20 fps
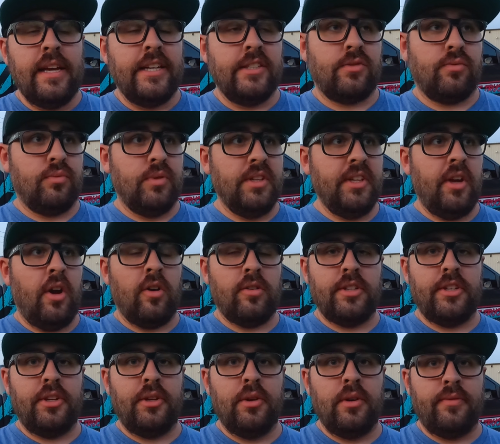It's really
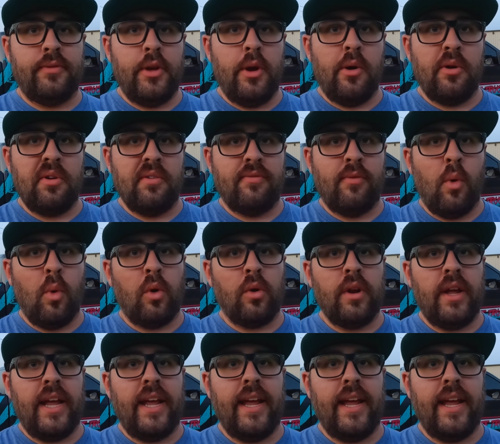hard to do if you own a Ford,